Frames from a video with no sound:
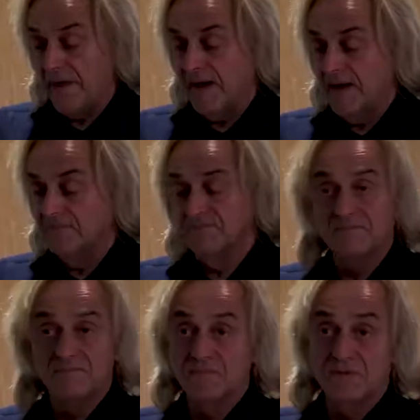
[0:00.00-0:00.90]
I
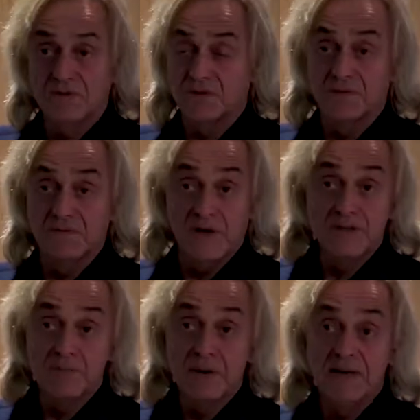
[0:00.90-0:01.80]

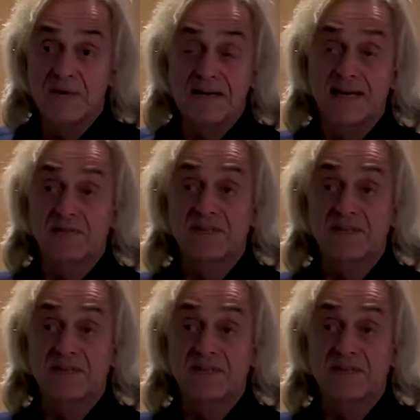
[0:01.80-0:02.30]
wrote to Piper Care